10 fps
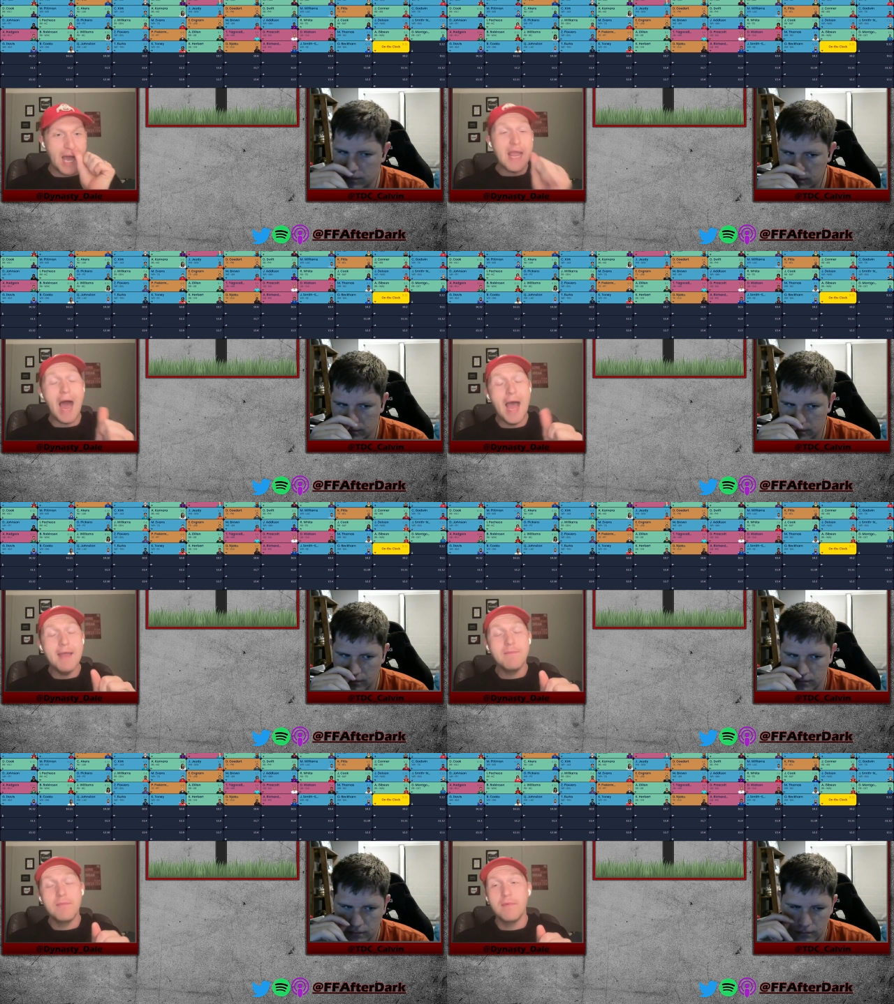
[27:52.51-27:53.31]
Speaker 1: I
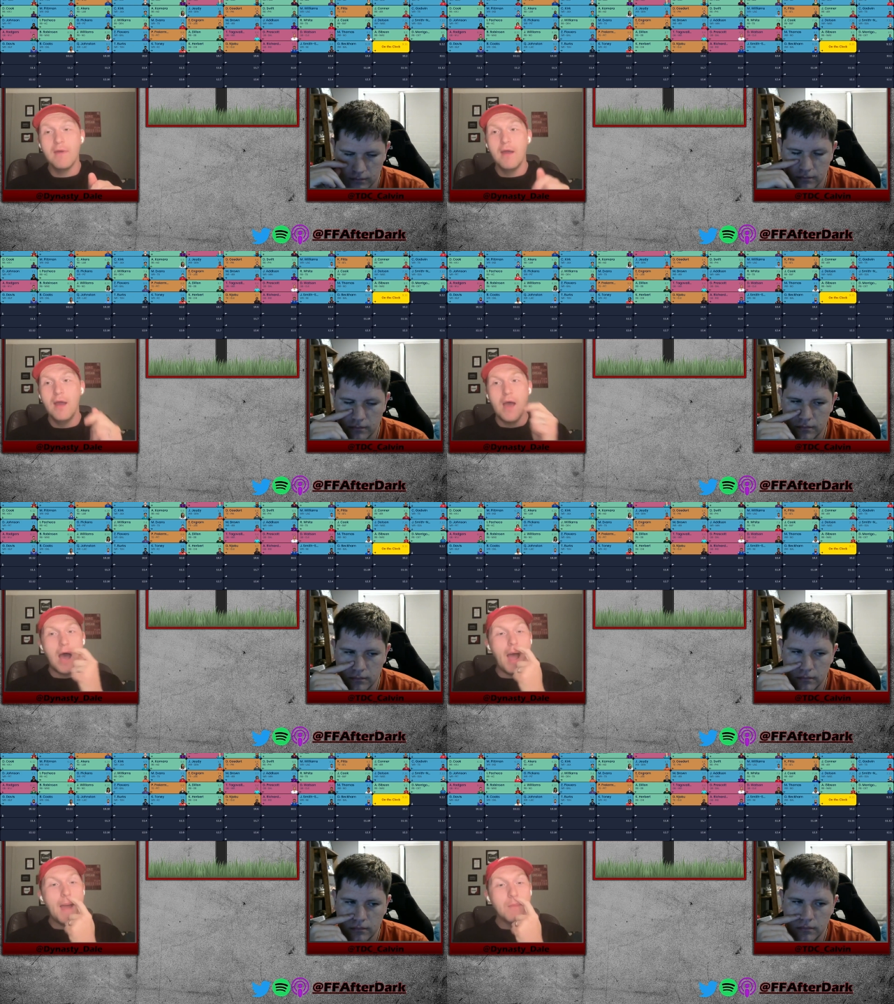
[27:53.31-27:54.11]
I
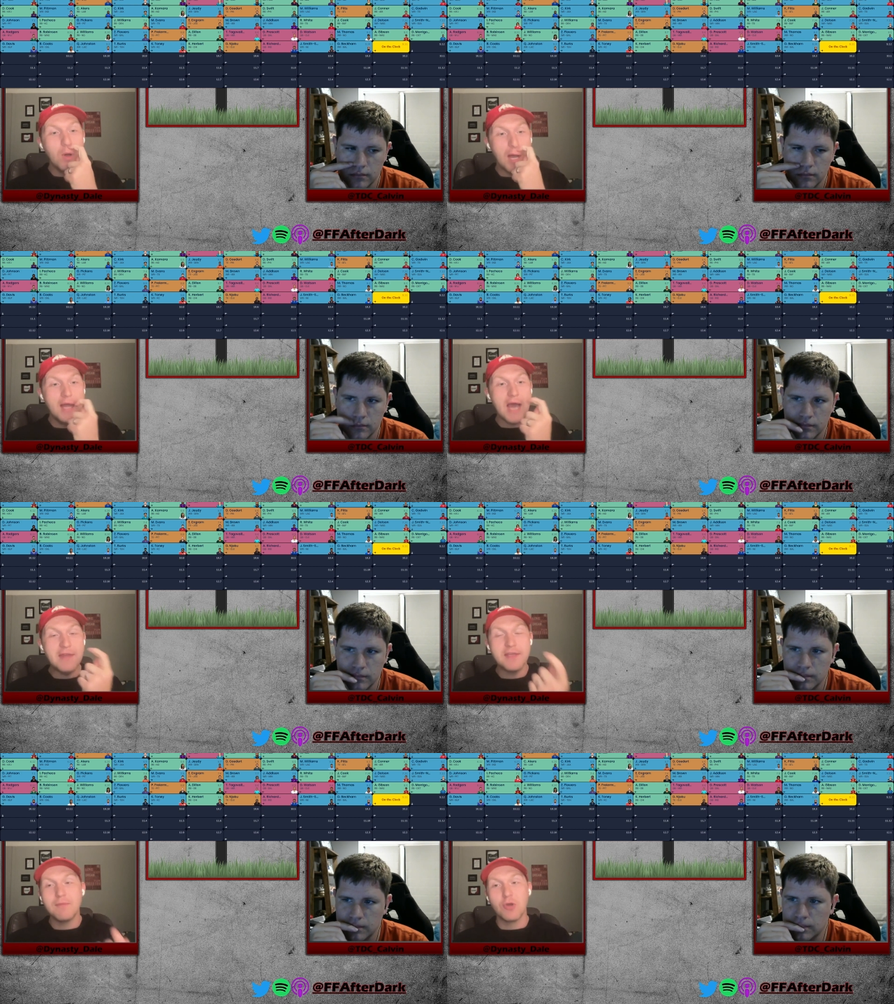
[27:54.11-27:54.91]
I'm I,
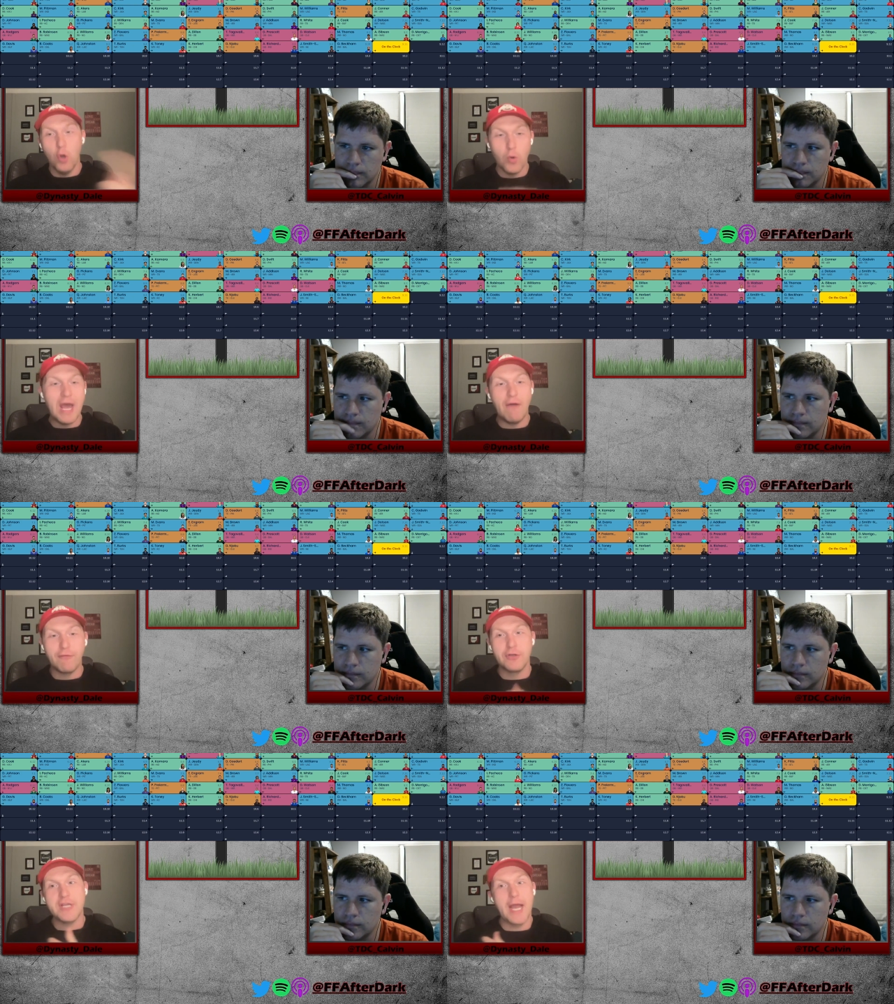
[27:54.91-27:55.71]
I think I'm gonna hold out
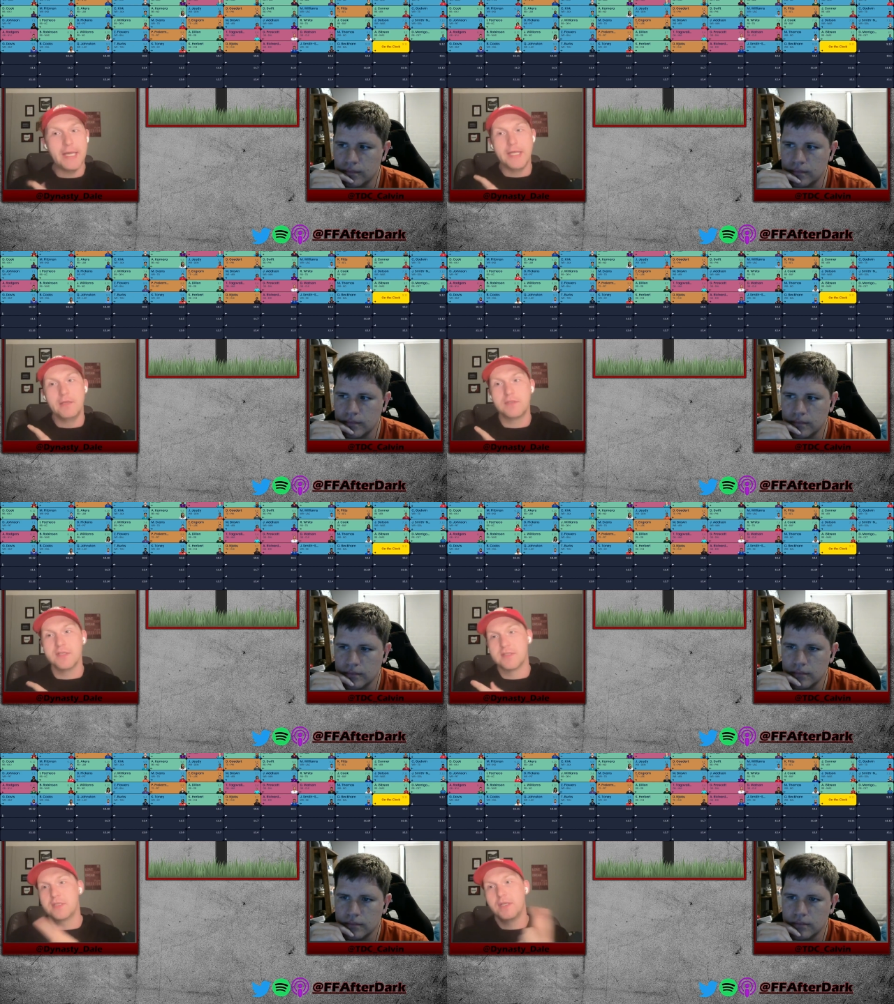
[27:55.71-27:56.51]
for a tight end
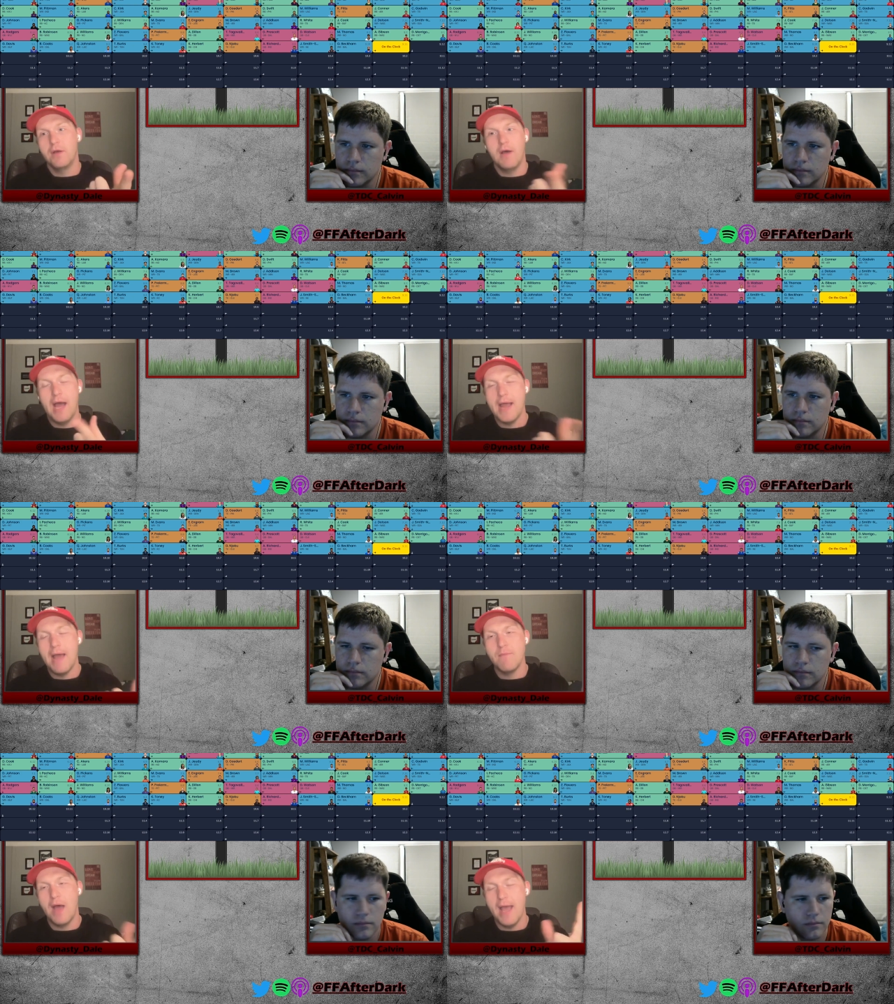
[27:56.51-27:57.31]
because you know I
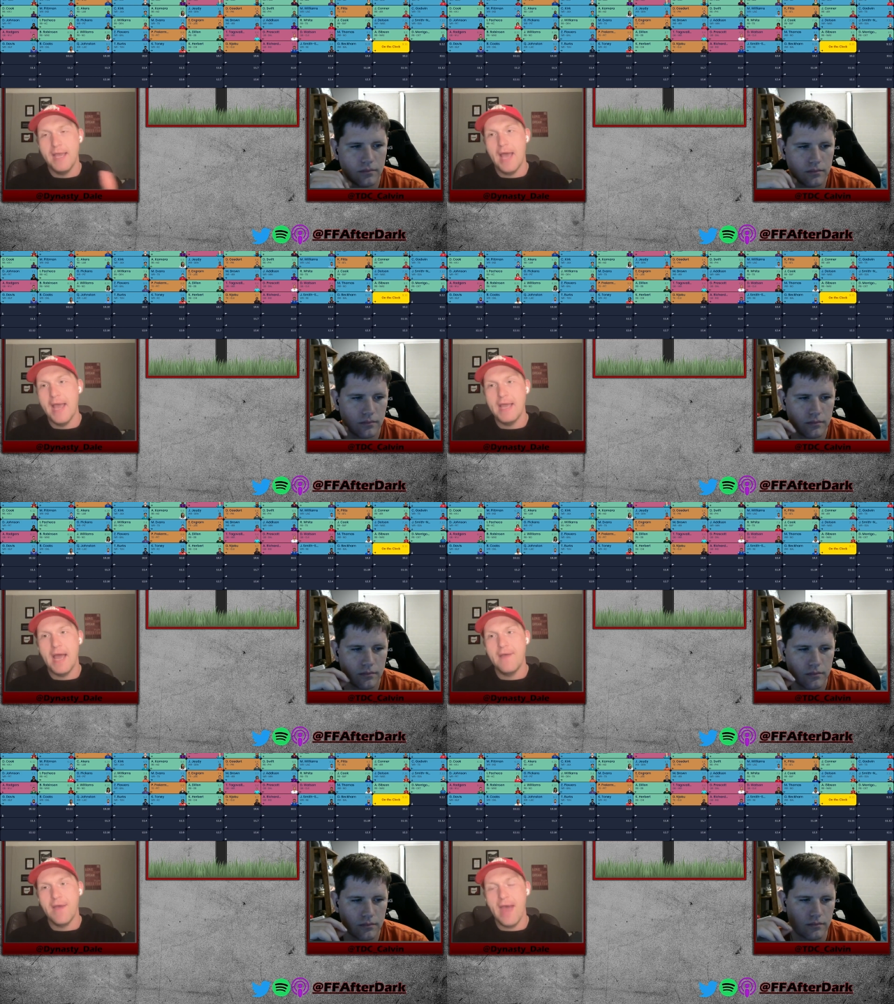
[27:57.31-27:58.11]
I'm I
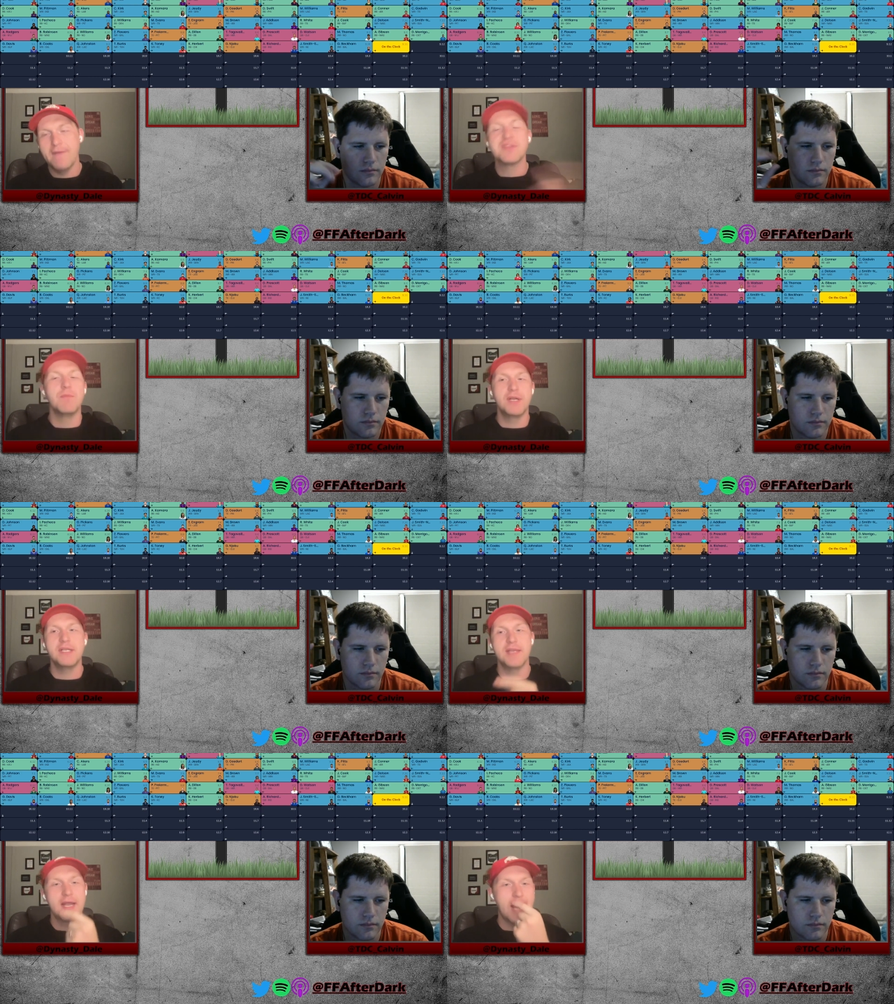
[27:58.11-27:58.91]
I I have
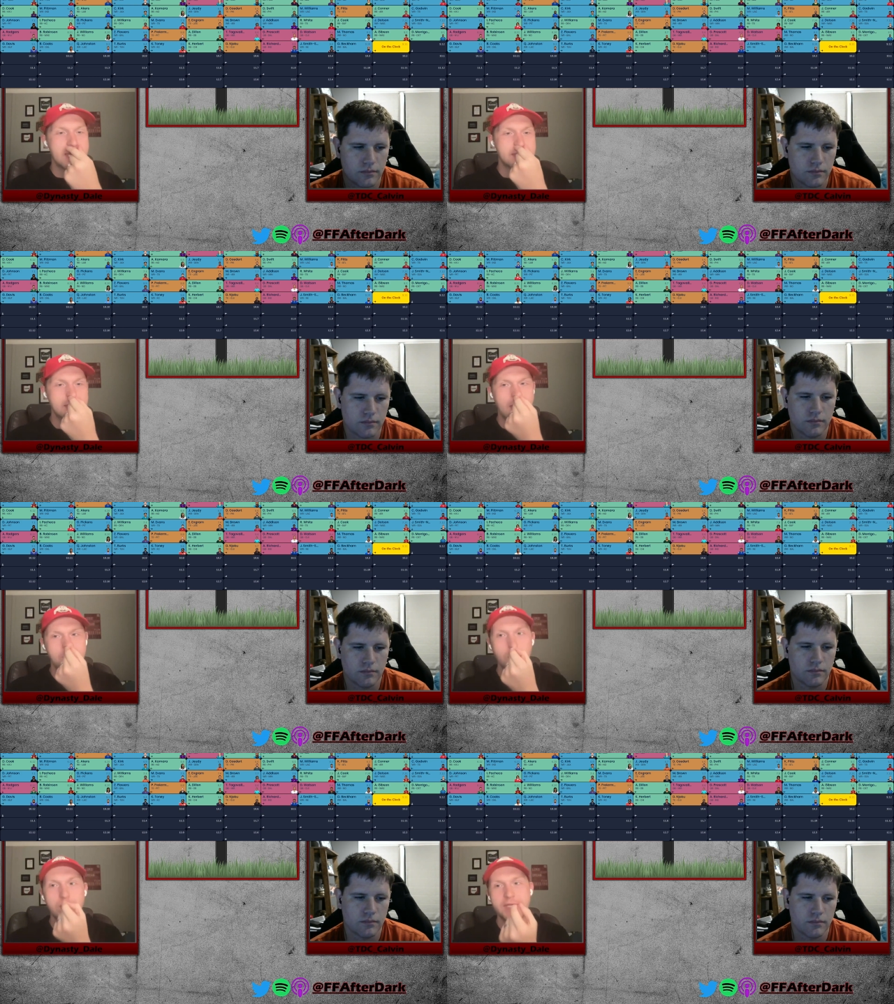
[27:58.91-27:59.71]
somebody that I think
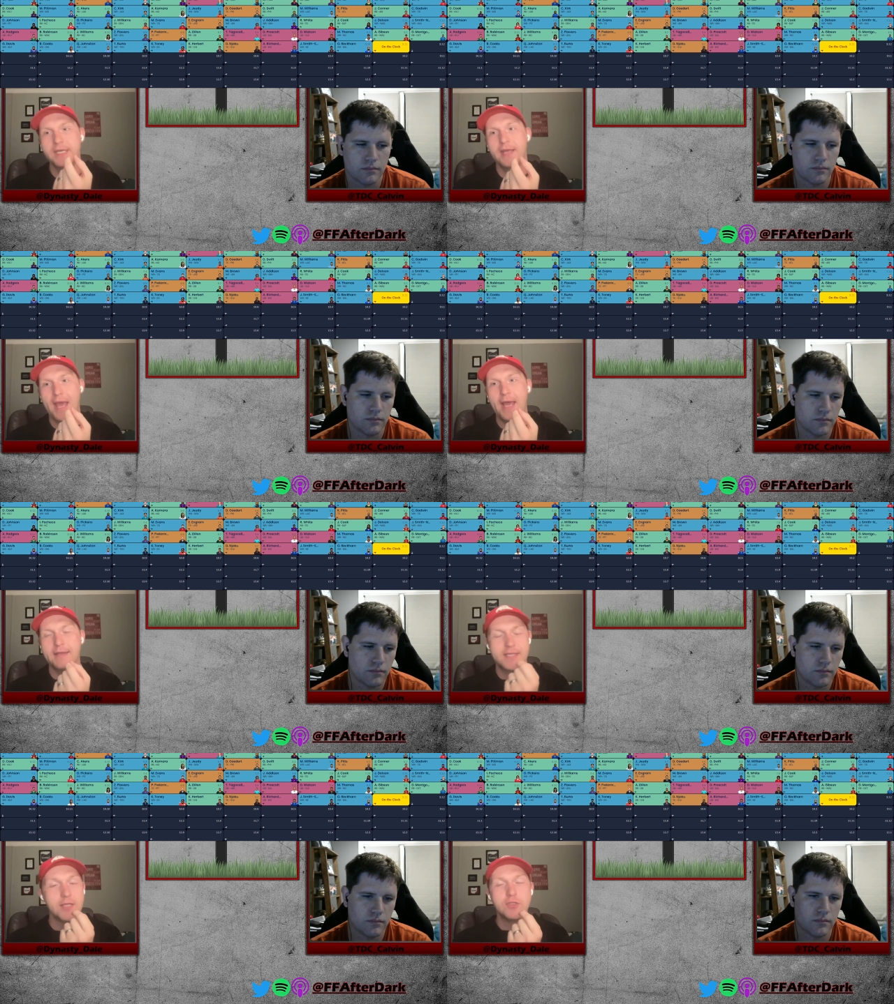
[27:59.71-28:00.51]
I'm gonna get
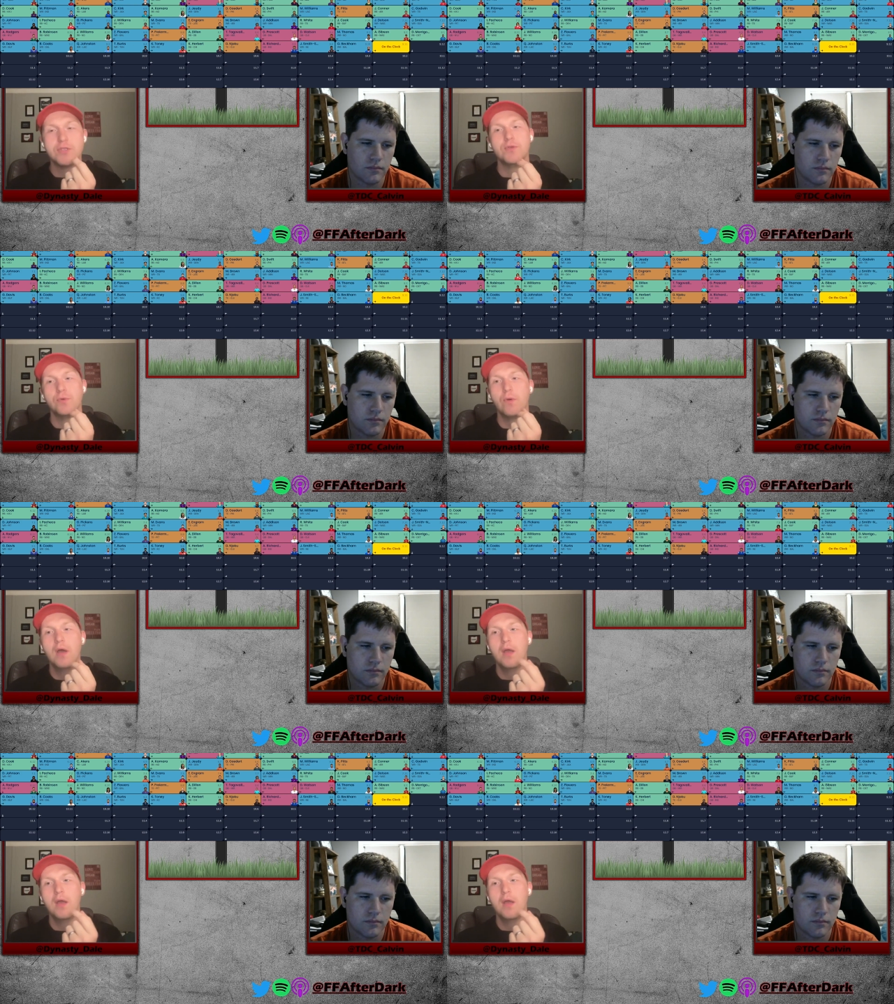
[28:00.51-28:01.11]
at 10-2